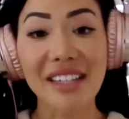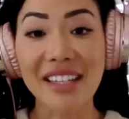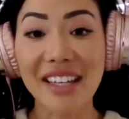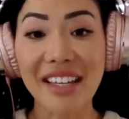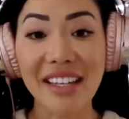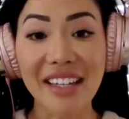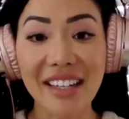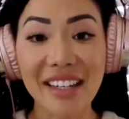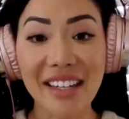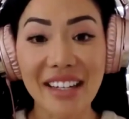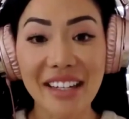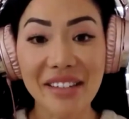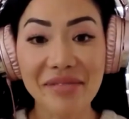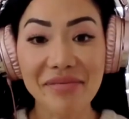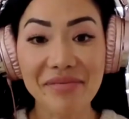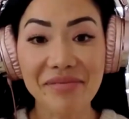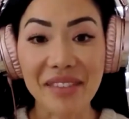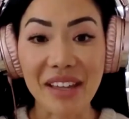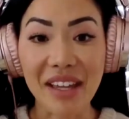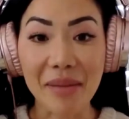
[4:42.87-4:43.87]
kicking it
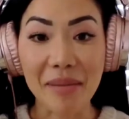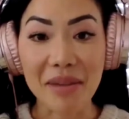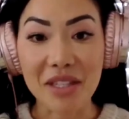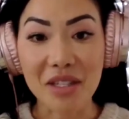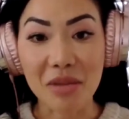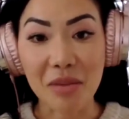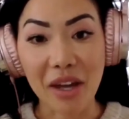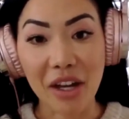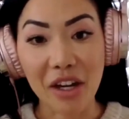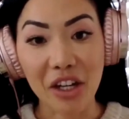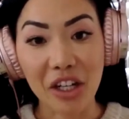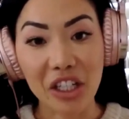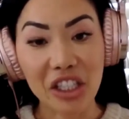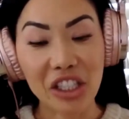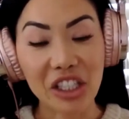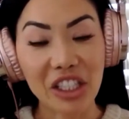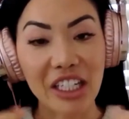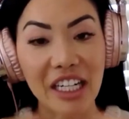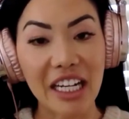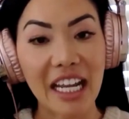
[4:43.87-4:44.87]
in my
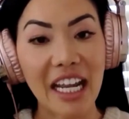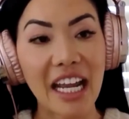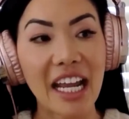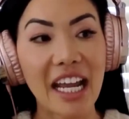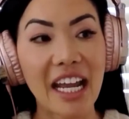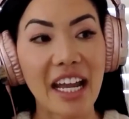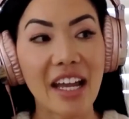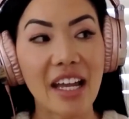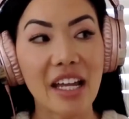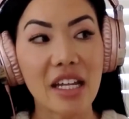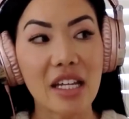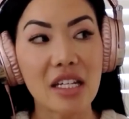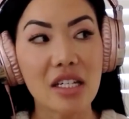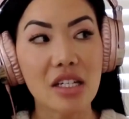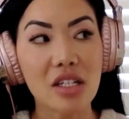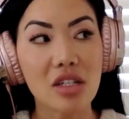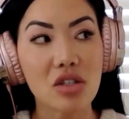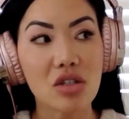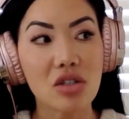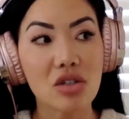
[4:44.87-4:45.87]
sweater
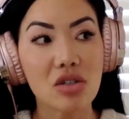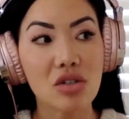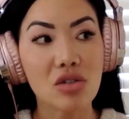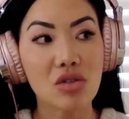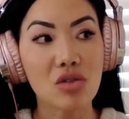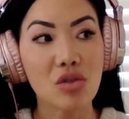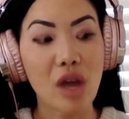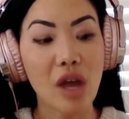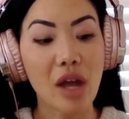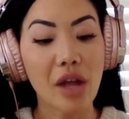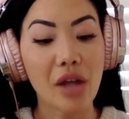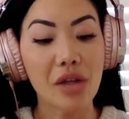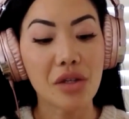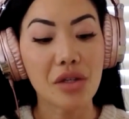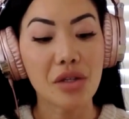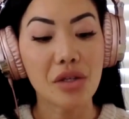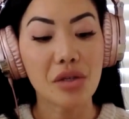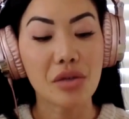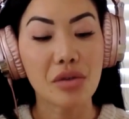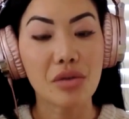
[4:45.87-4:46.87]
and trying
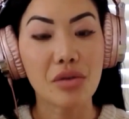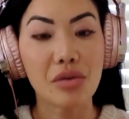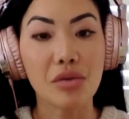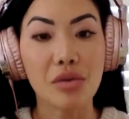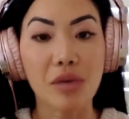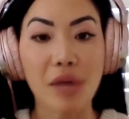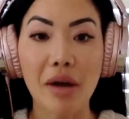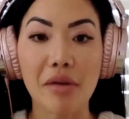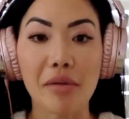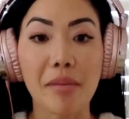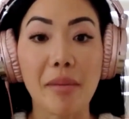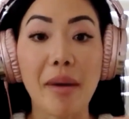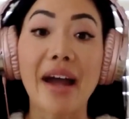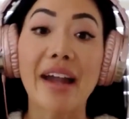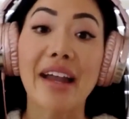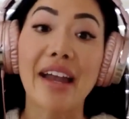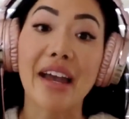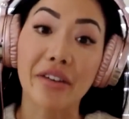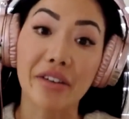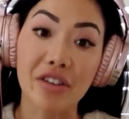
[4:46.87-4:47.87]
to ground
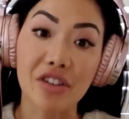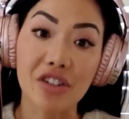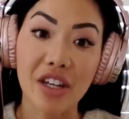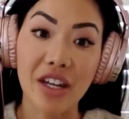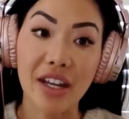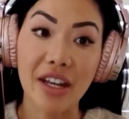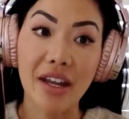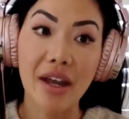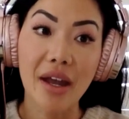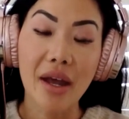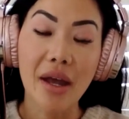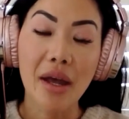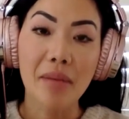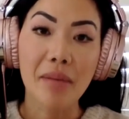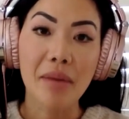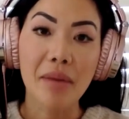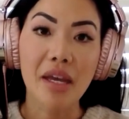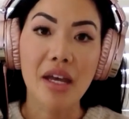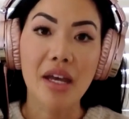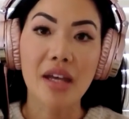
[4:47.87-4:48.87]
my energy
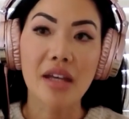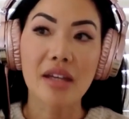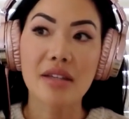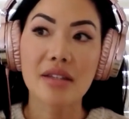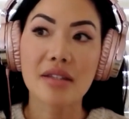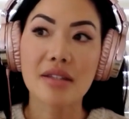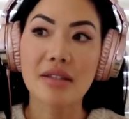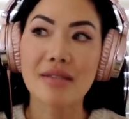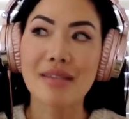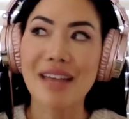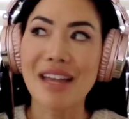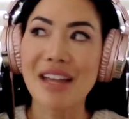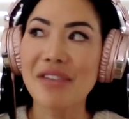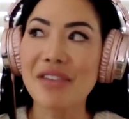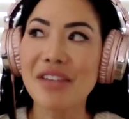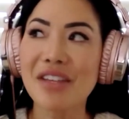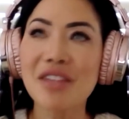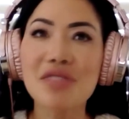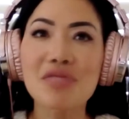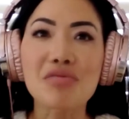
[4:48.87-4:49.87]
because
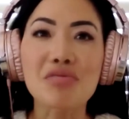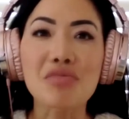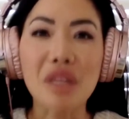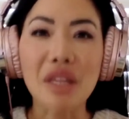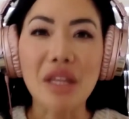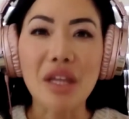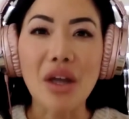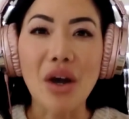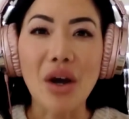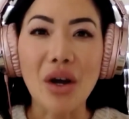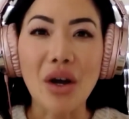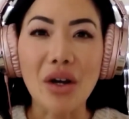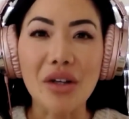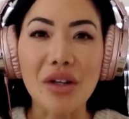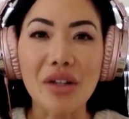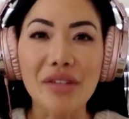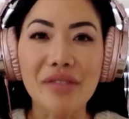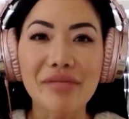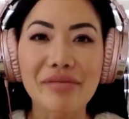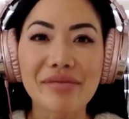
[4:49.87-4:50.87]
life gets really
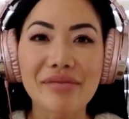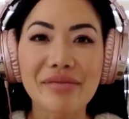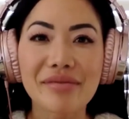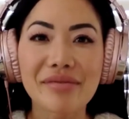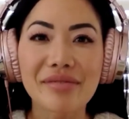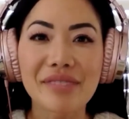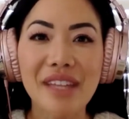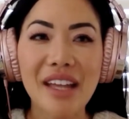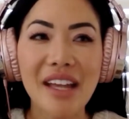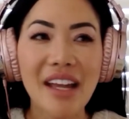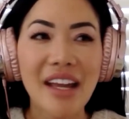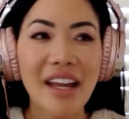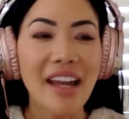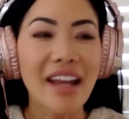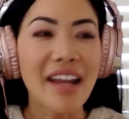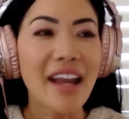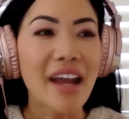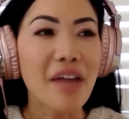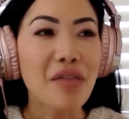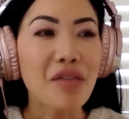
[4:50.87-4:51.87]
hard.
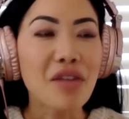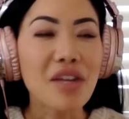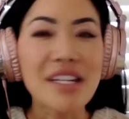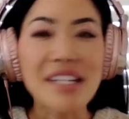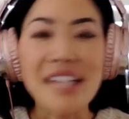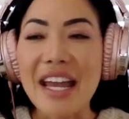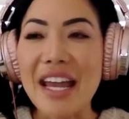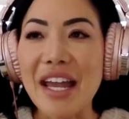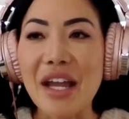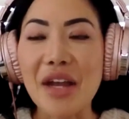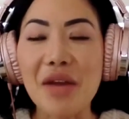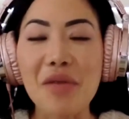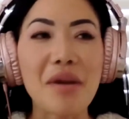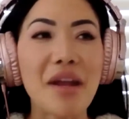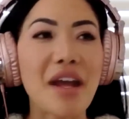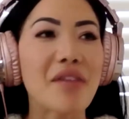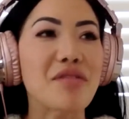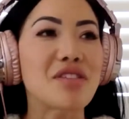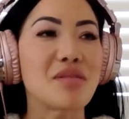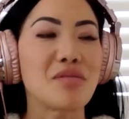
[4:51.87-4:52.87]
And every day
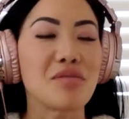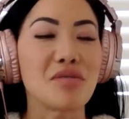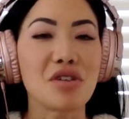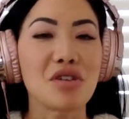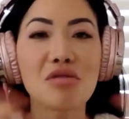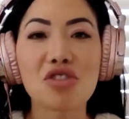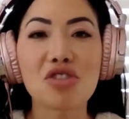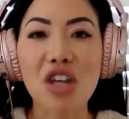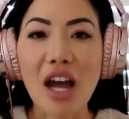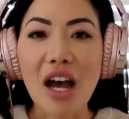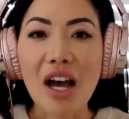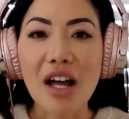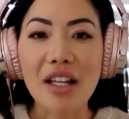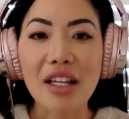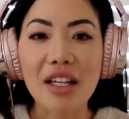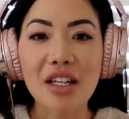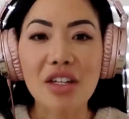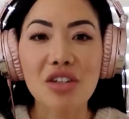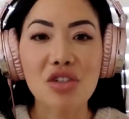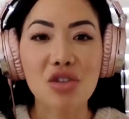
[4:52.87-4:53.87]
we have some new
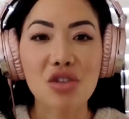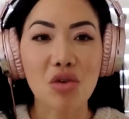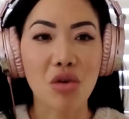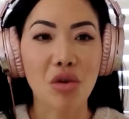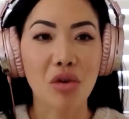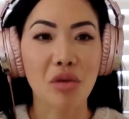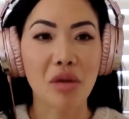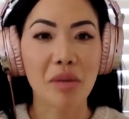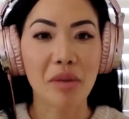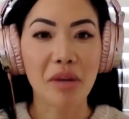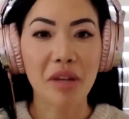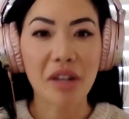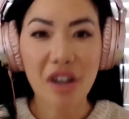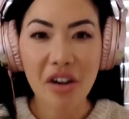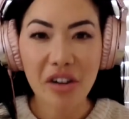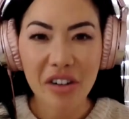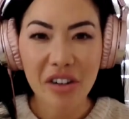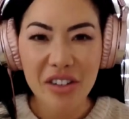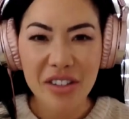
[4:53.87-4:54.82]
challenge or we put it on